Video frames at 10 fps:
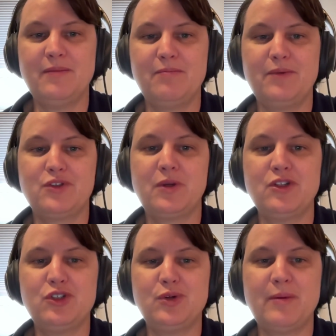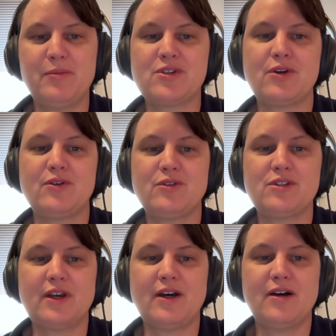between the two episodes,
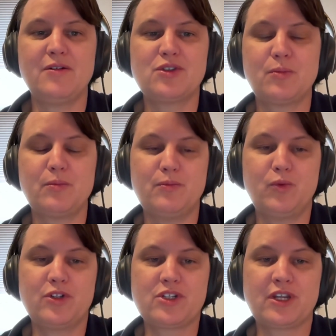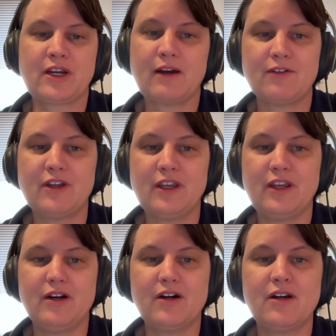so we're just going to cover it
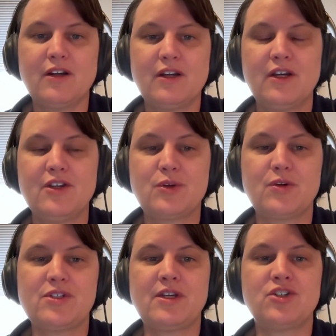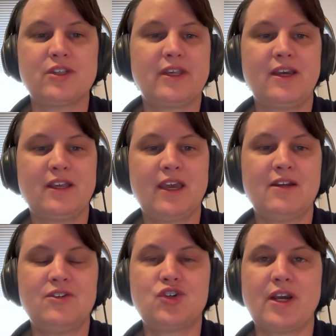here. So essentially,
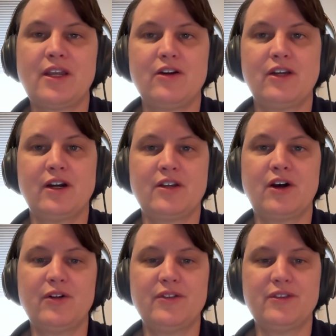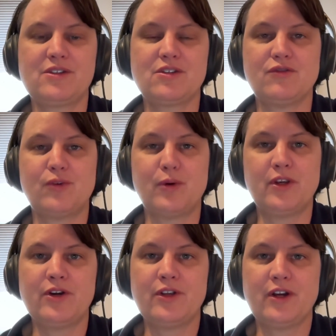again, TRICARE Young Adult, this is for
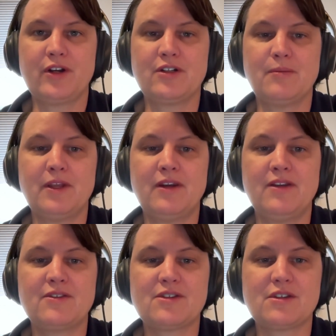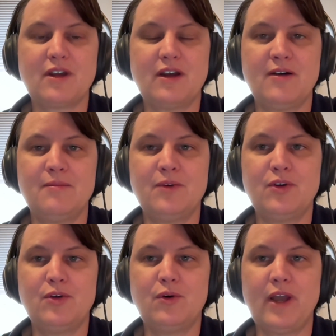your younger dependents
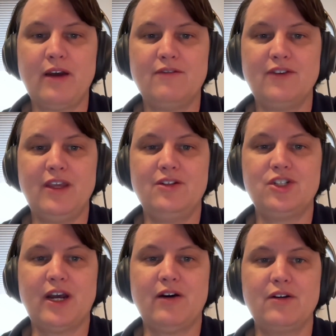who have aged out